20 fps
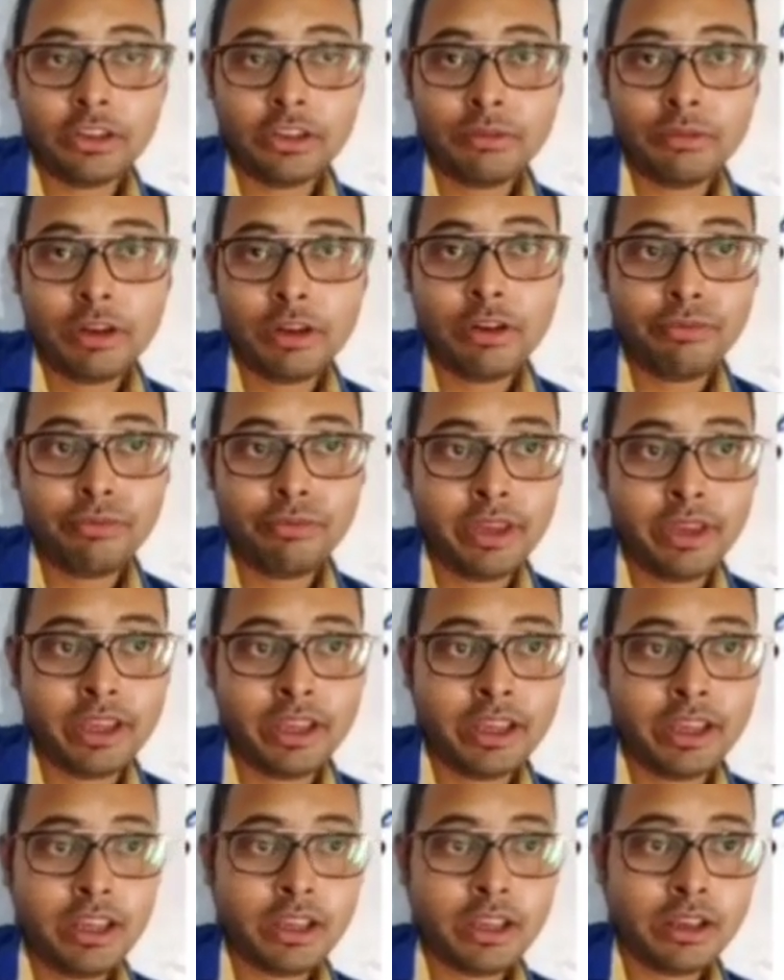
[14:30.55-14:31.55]
expectation
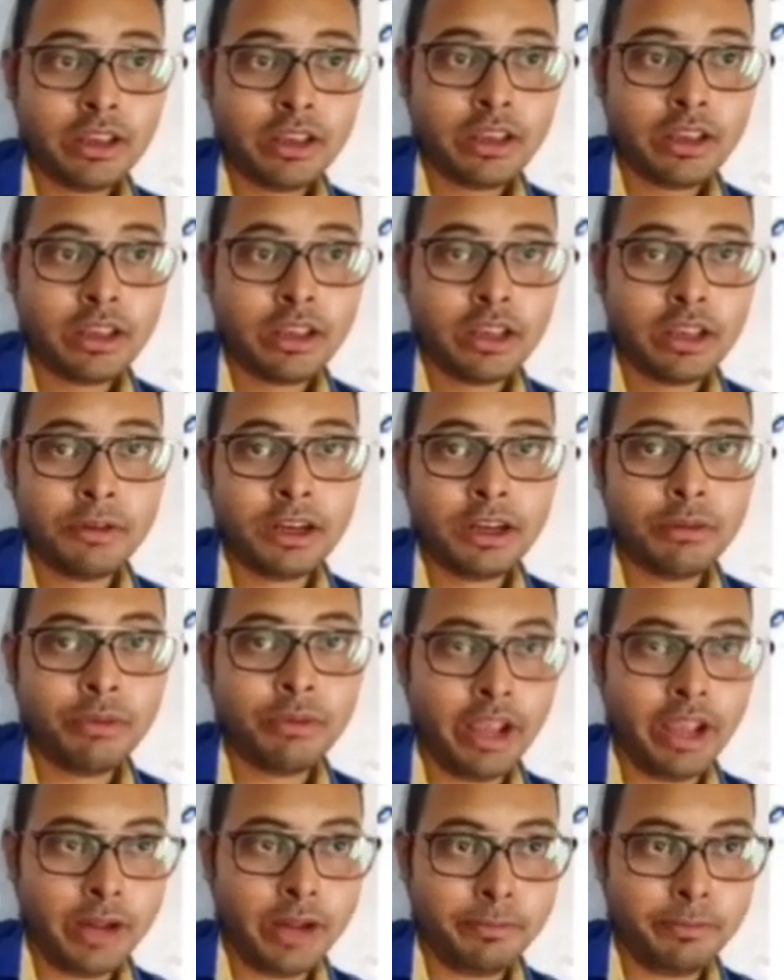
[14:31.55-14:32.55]
value of p
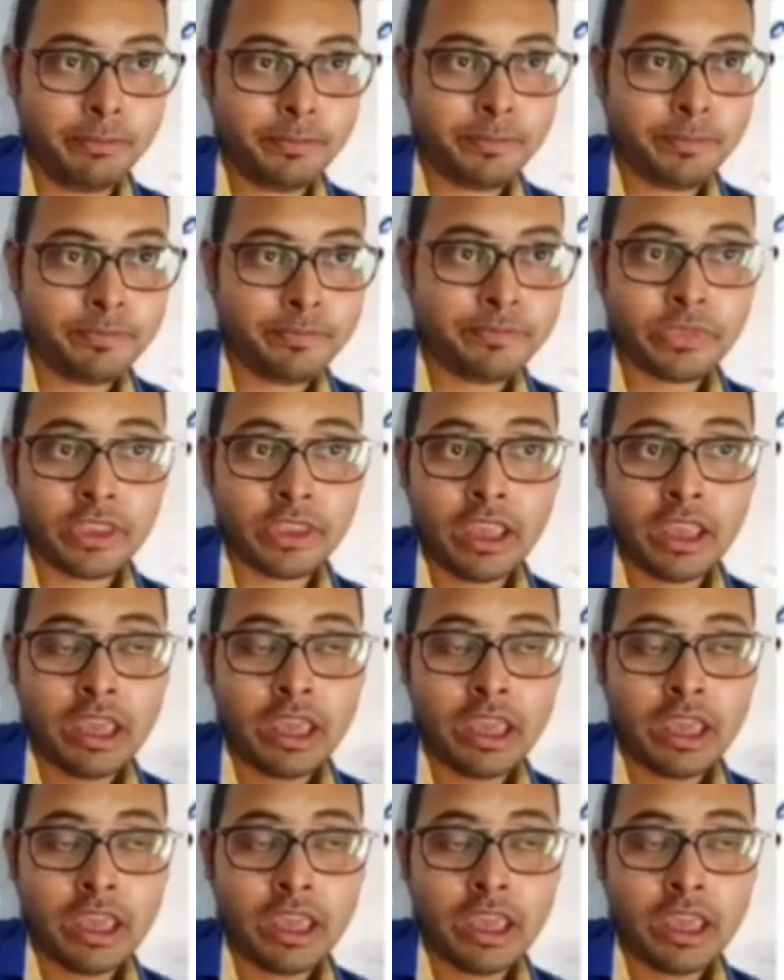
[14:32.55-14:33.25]
divided by m.